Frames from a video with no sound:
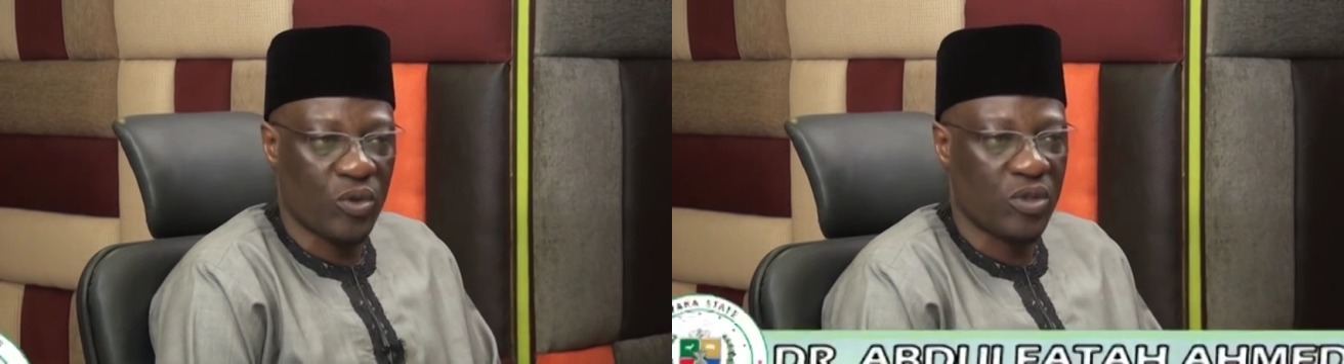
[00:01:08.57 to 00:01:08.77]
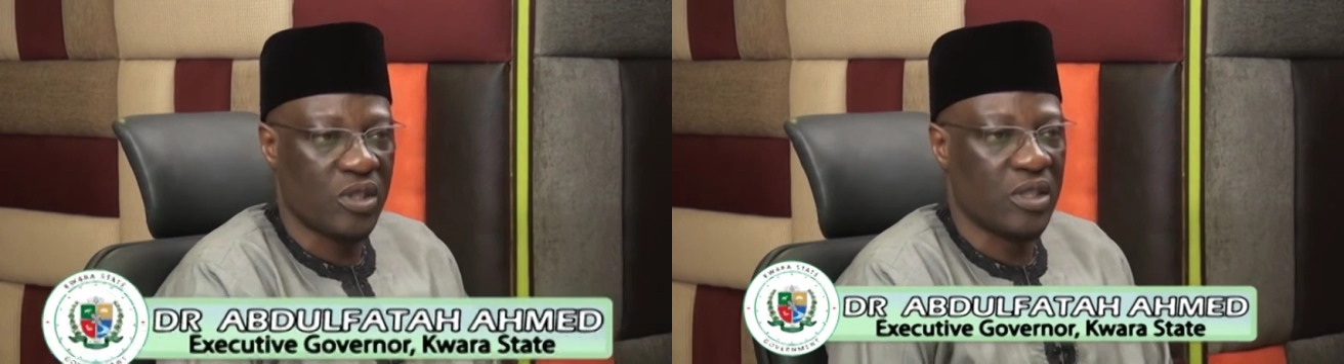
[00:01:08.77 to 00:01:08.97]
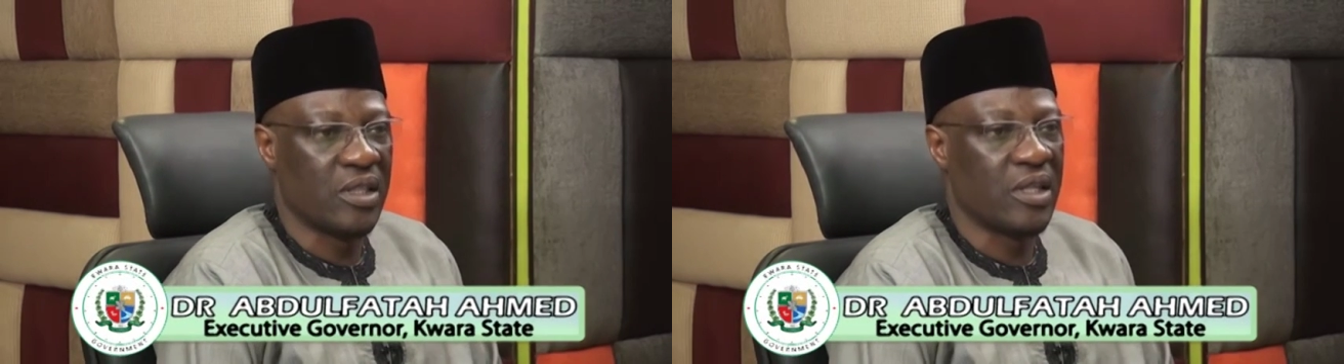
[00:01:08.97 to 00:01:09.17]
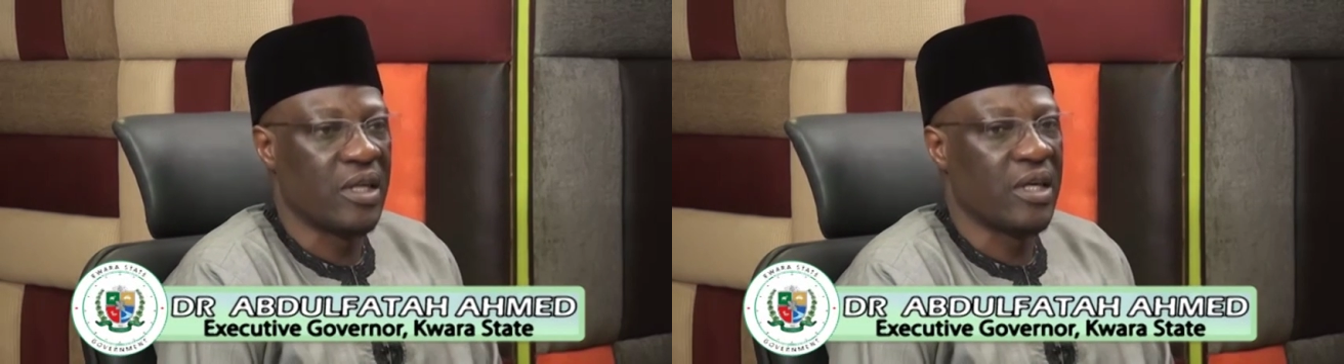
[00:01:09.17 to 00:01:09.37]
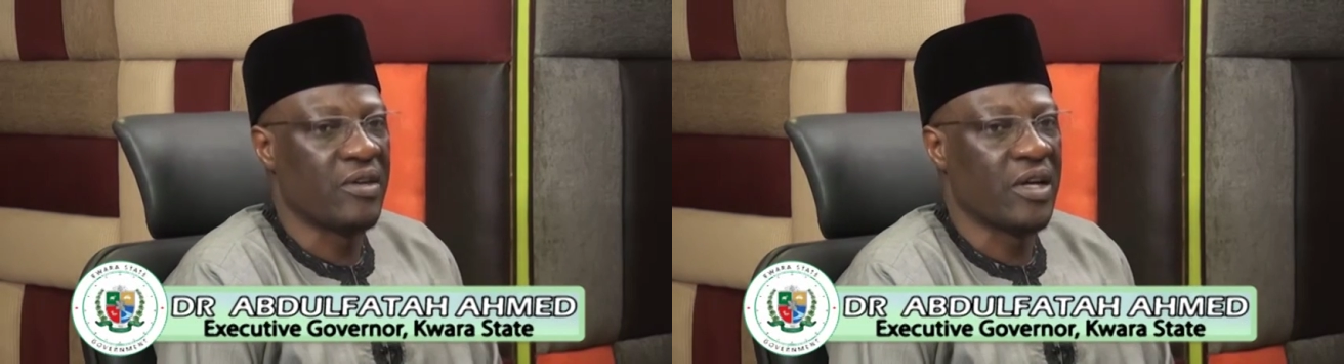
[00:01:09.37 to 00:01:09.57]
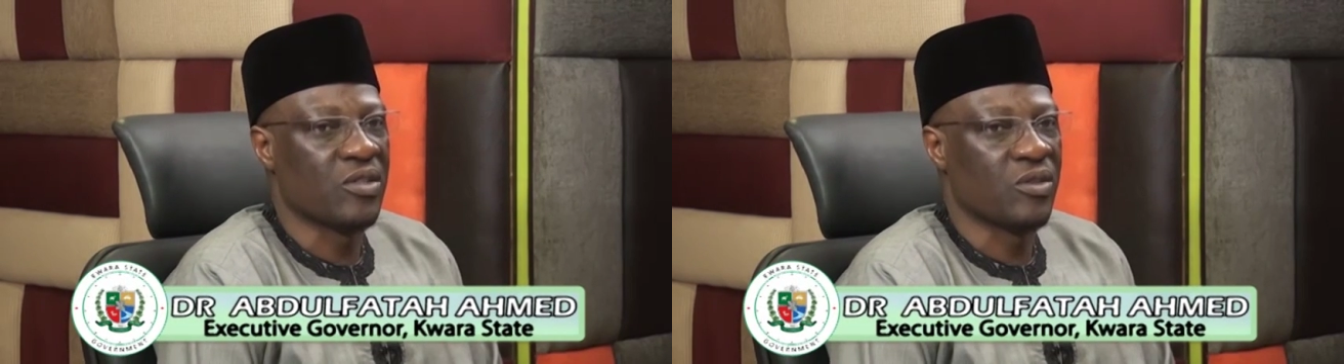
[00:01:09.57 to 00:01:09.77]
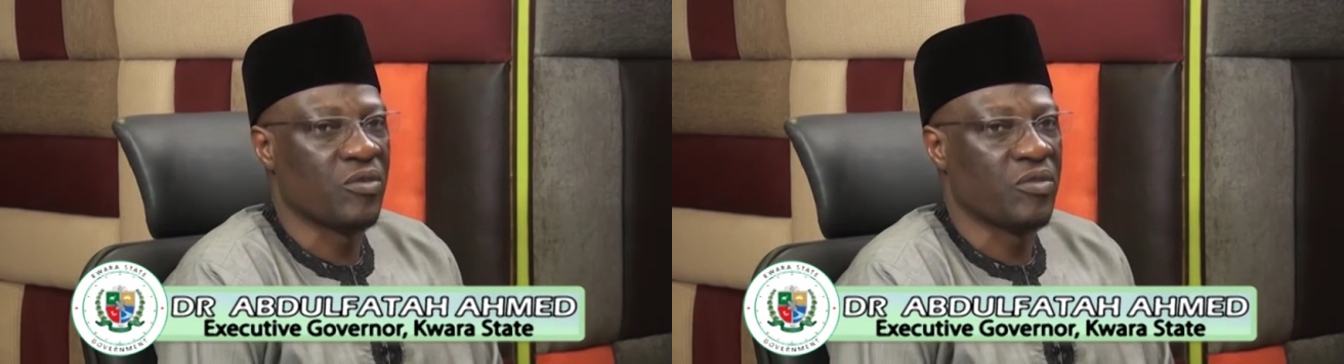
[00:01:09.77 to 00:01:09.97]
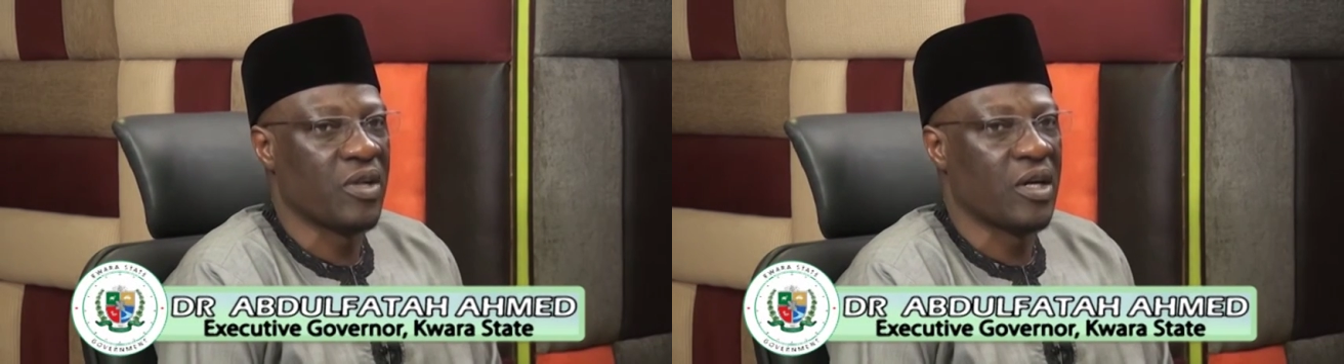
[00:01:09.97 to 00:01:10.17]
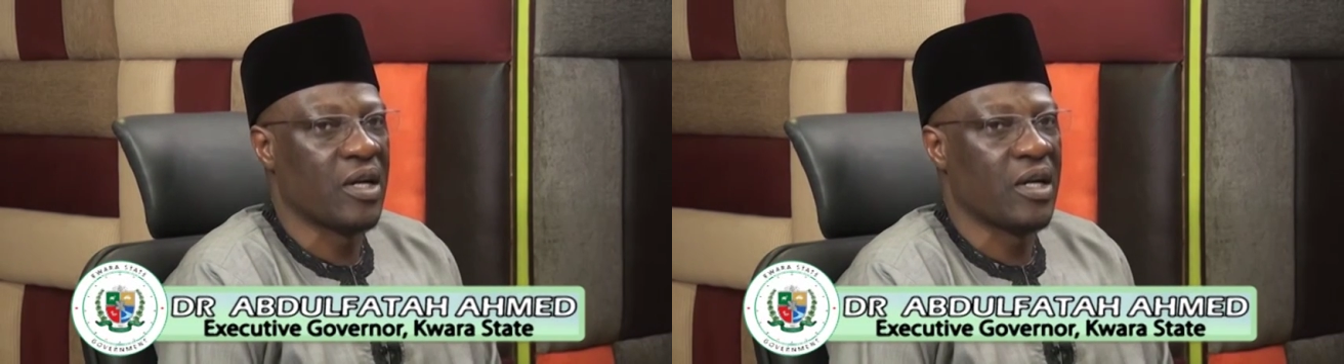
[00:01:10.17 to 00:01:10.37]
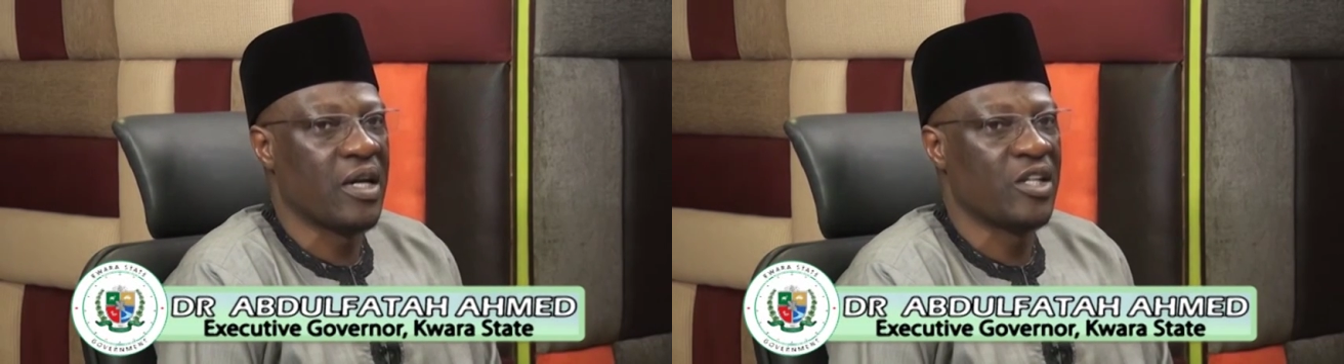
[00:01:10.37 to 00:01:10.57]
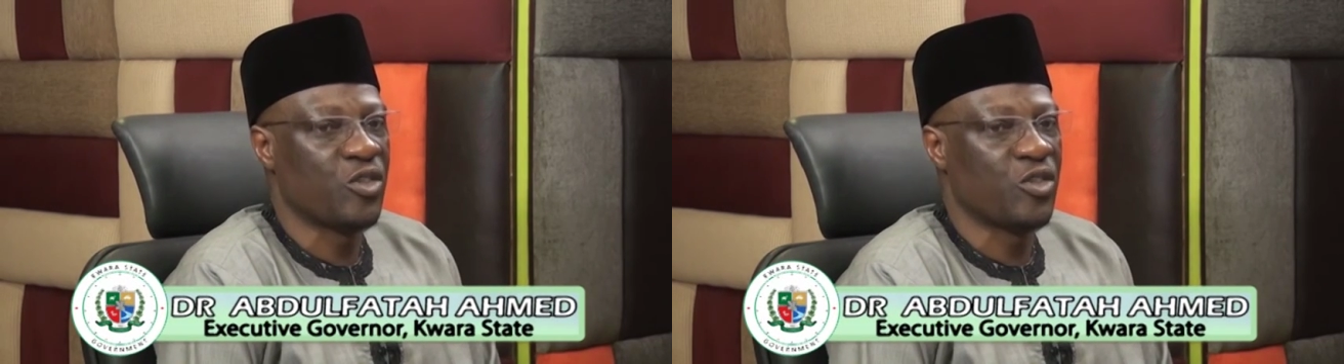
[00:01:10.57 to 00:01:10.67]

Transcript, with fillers: us in the areas of uh,